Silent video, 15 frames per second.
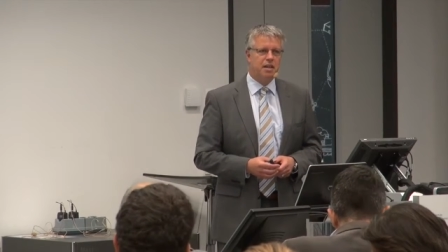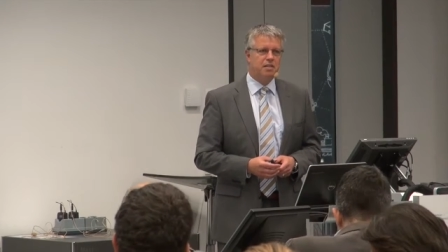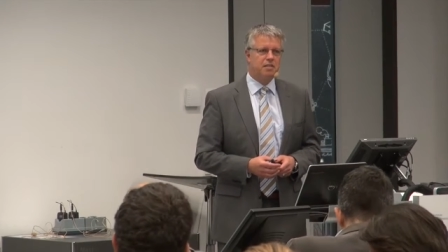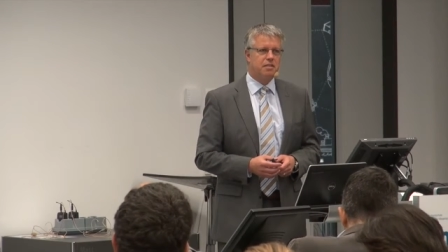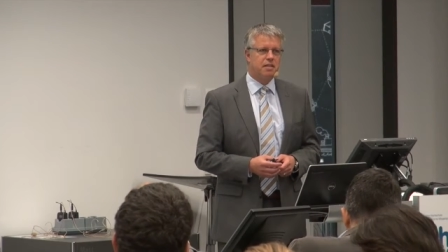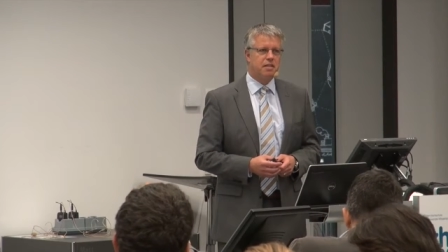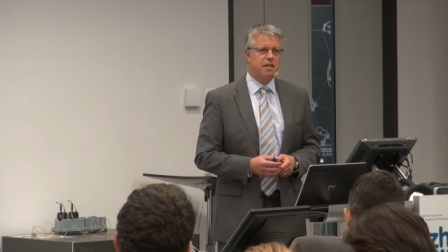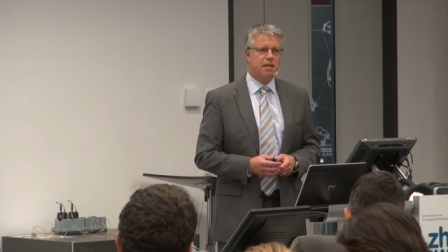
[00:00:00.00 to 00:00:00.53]

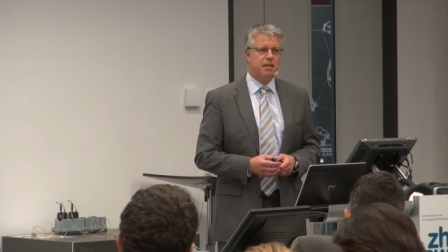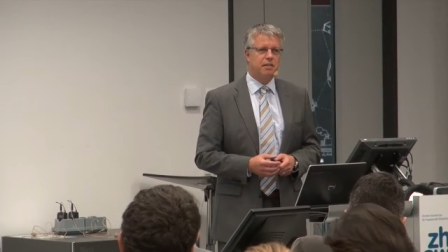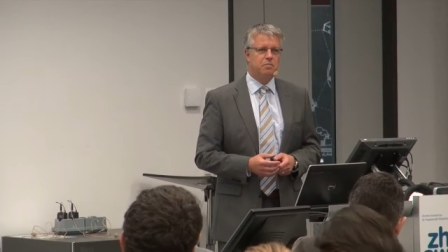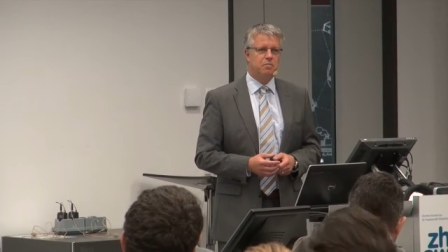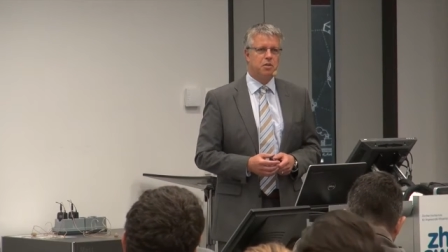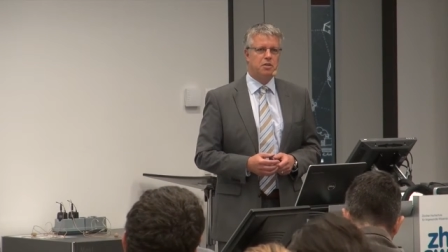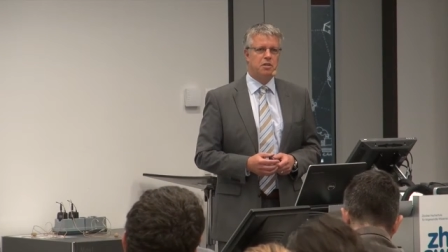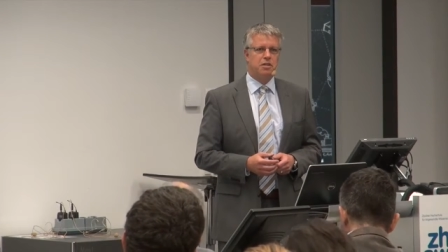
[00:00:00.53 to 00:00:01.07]
is there
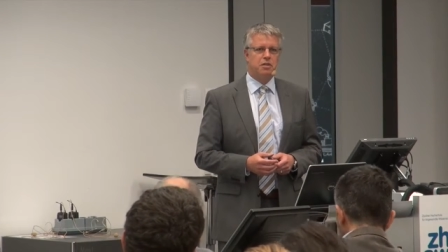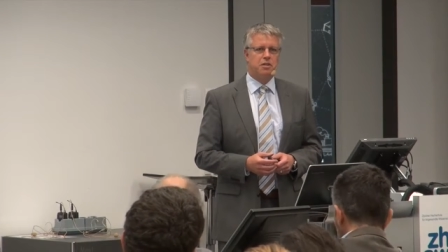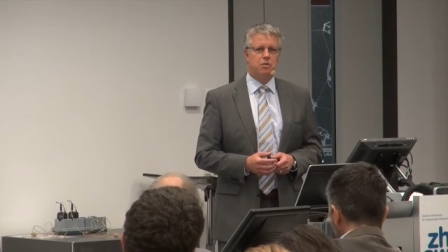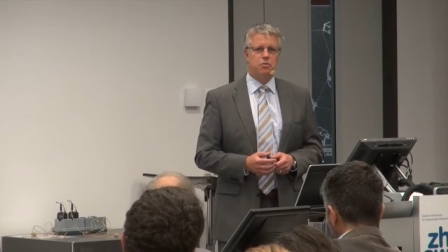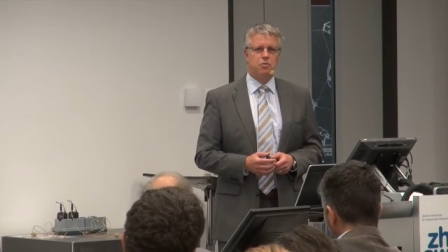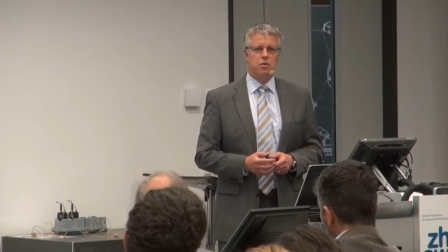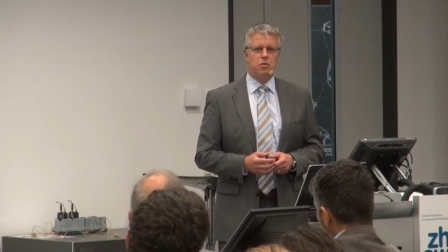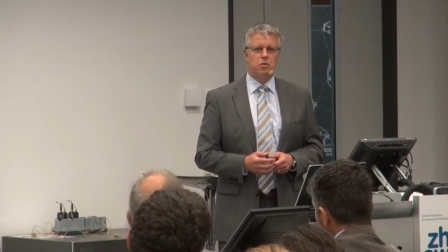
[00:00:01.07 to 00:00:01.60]
anybody
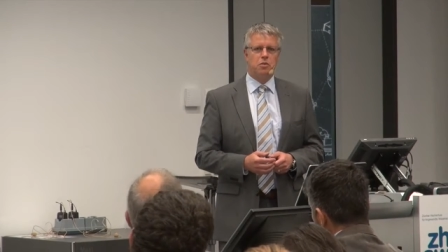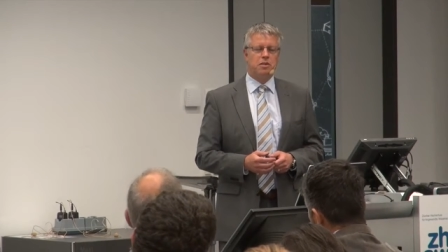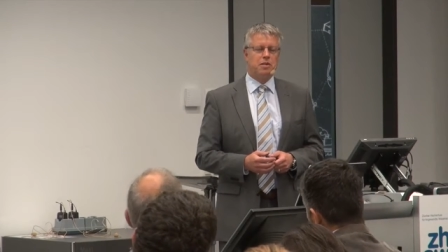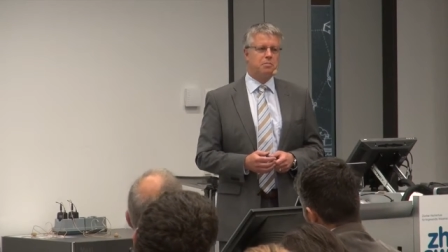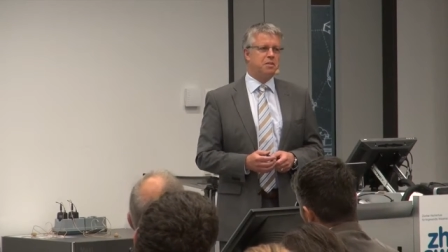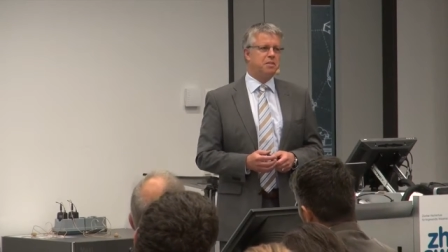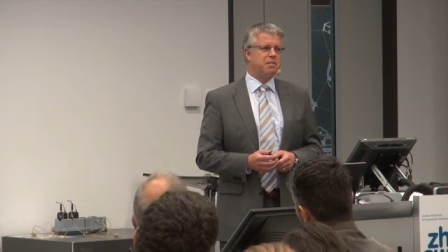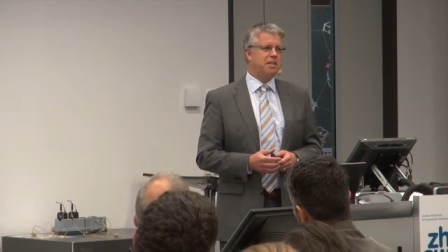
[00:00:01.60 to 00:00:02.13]
of you
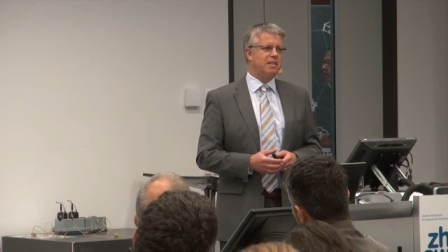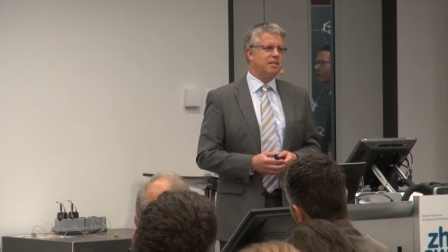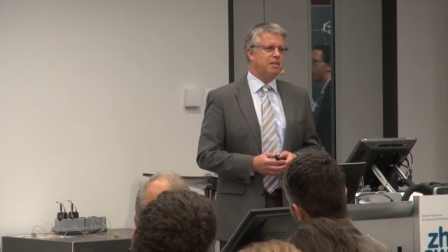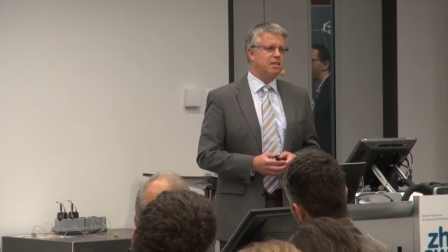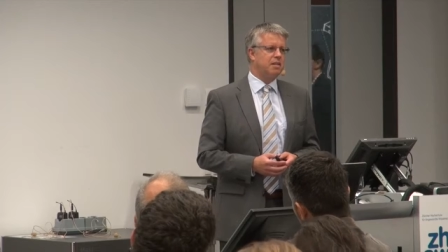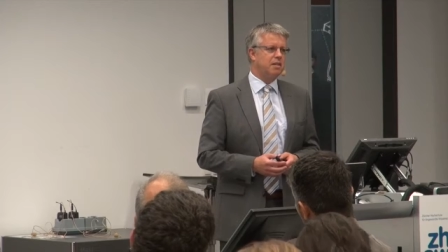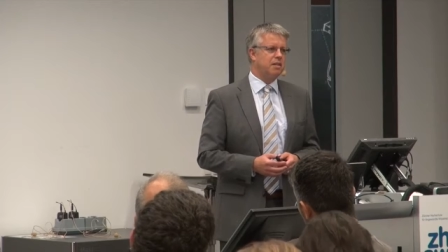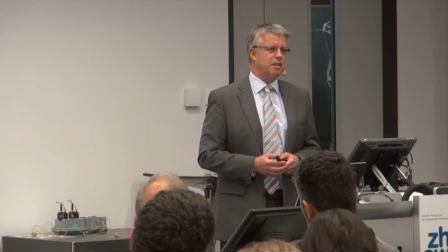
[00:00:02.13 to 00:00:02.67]

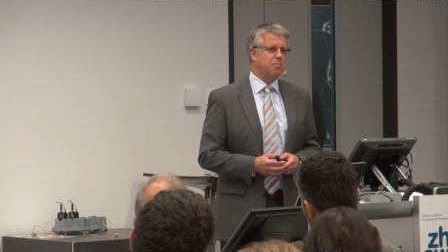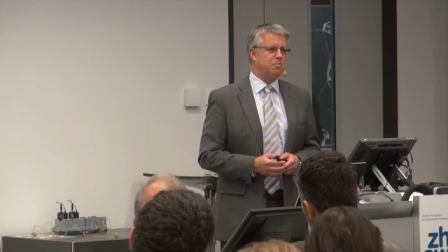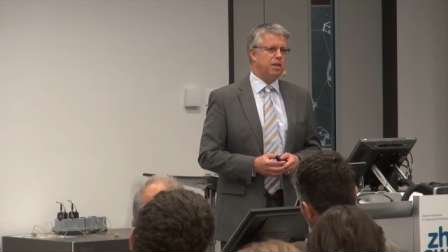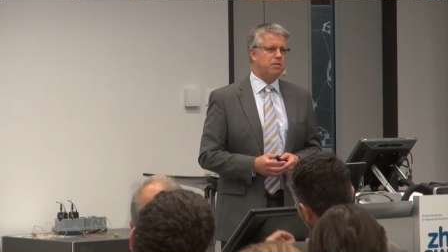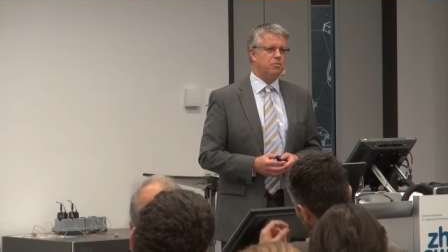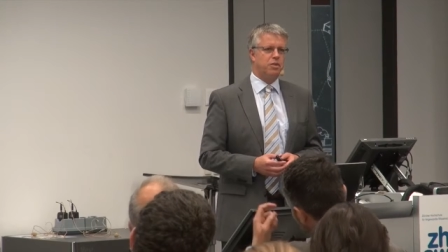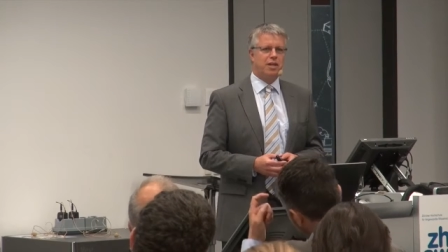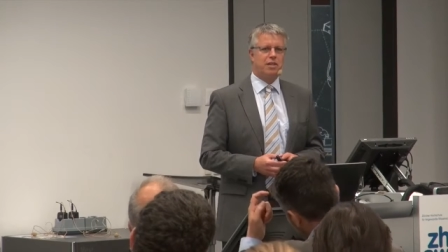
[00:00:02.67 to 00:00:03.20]
representing a
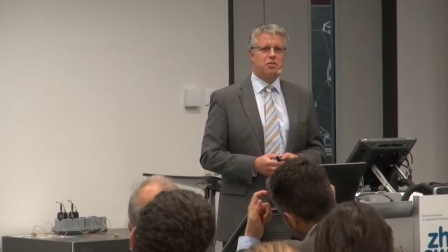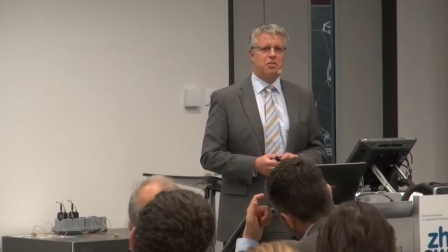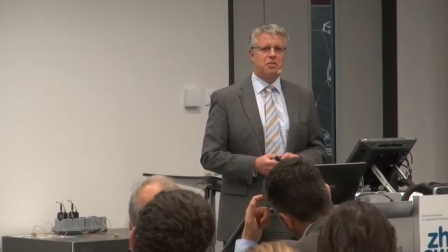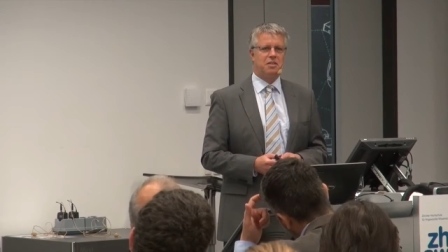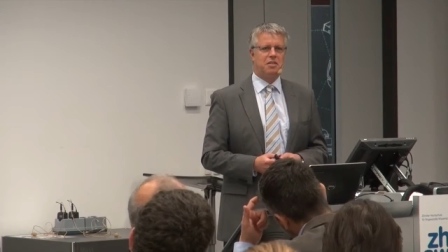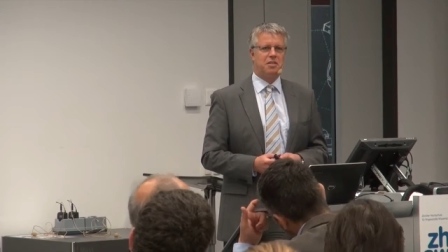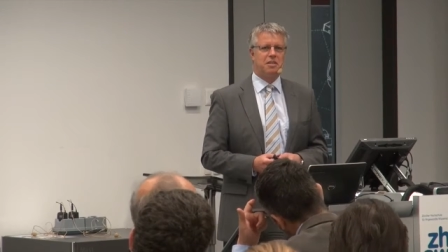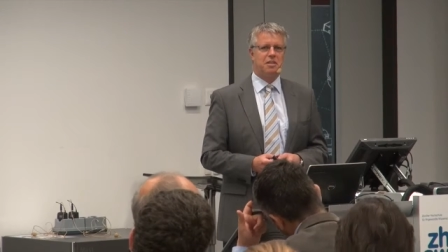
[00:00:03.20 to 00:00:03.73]

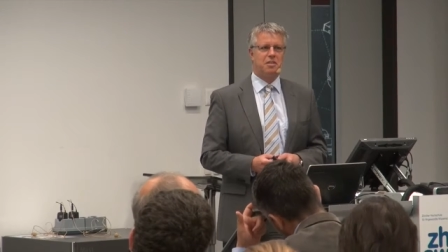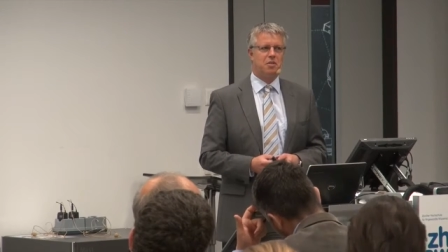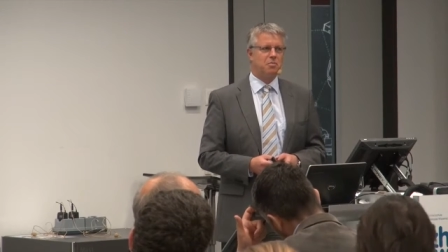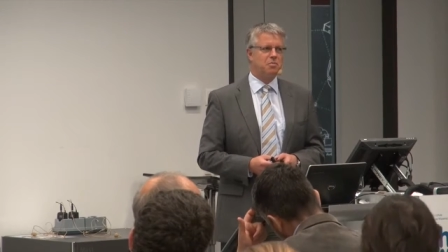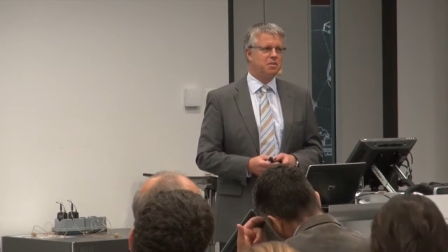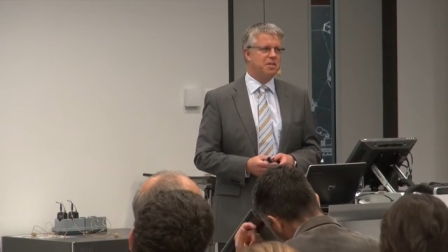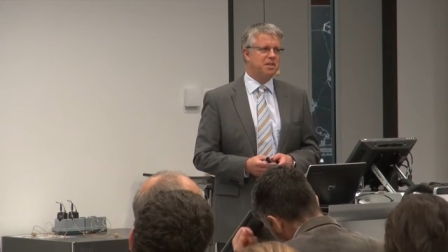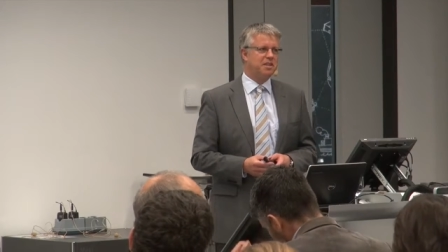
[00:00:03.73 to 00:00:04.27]
manufacturing
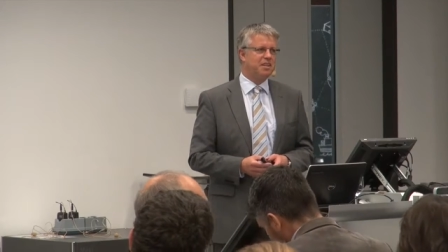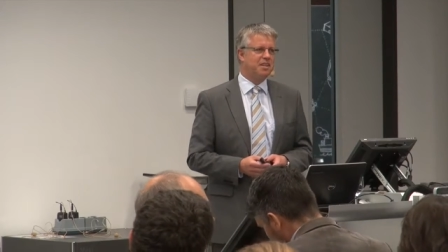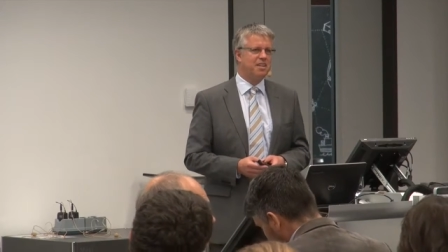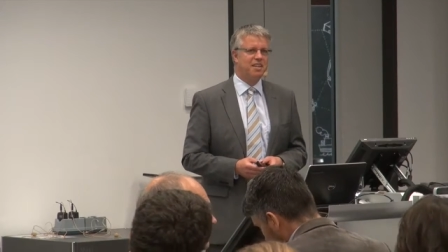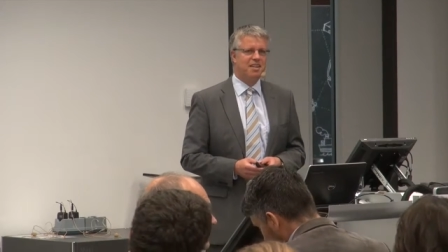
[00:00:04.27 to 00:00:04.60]
company?